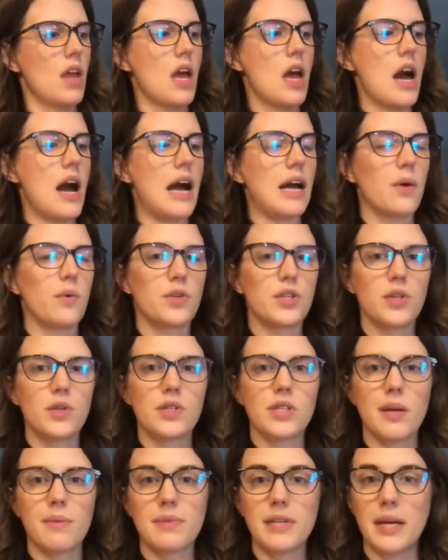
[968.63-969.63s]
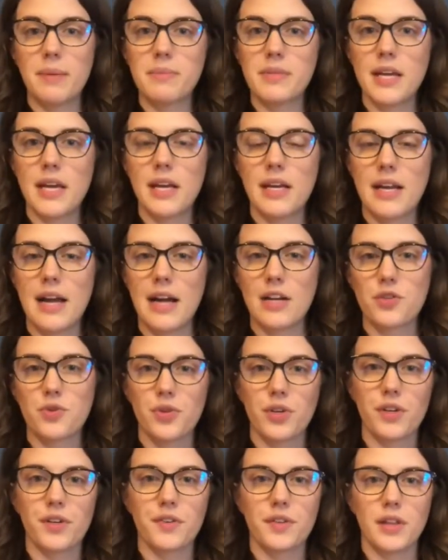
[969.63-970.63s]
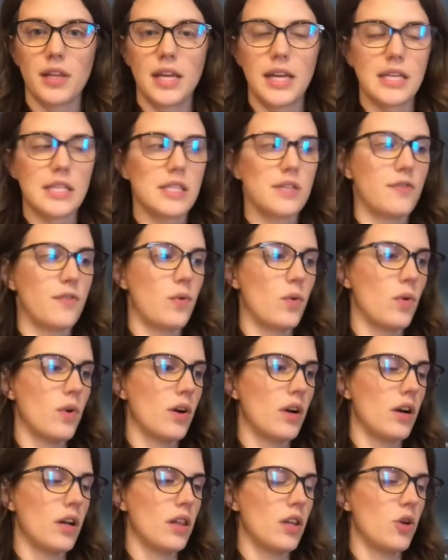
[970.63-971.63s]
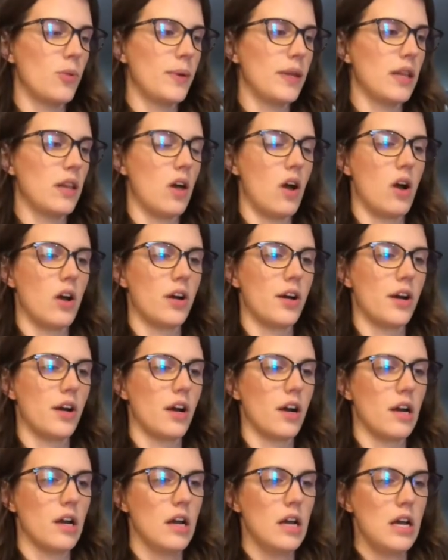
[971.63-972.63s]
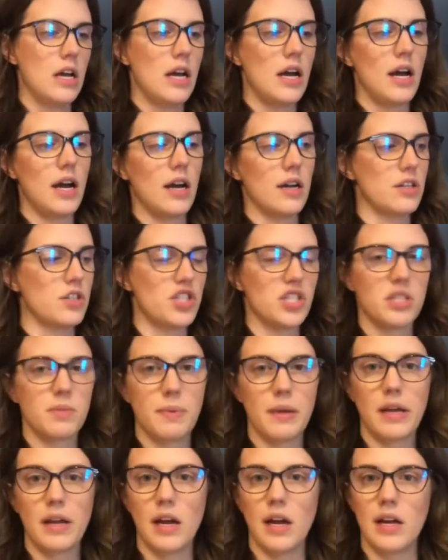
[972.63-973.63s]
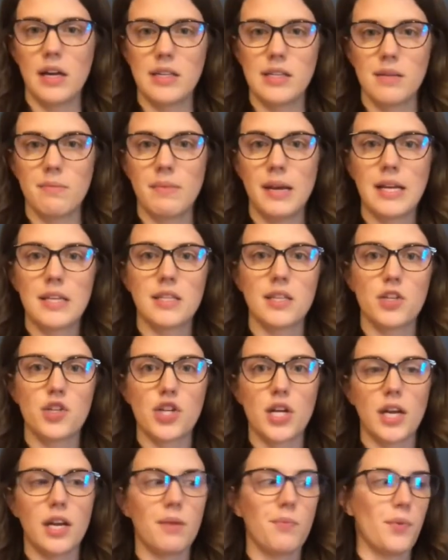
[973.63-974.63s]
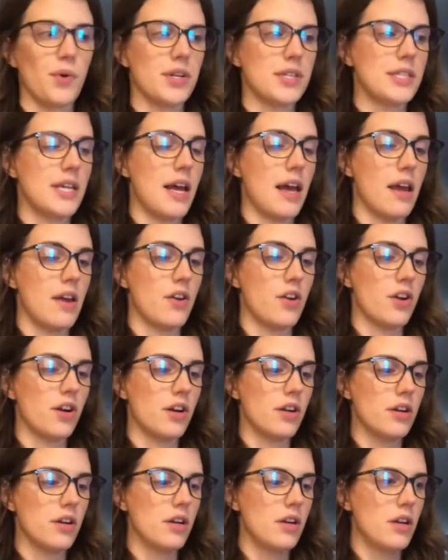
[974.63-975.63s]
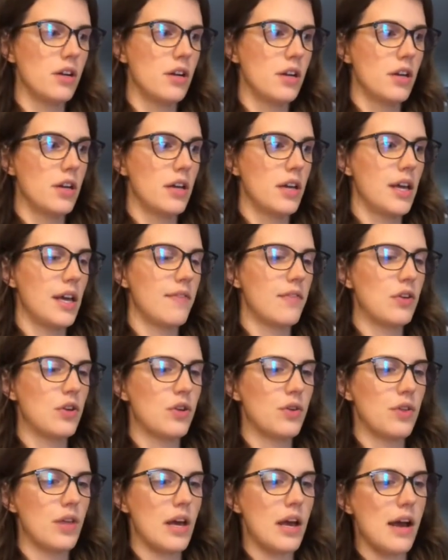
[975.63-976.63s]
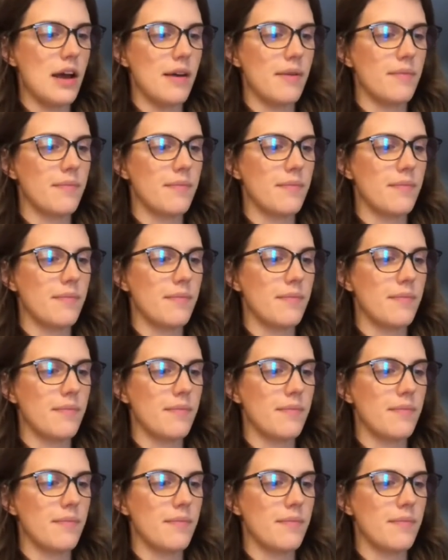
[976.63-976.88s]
I do sometimes let it naturally release for a little bit longer just because it makes the chicken more tender if you do that.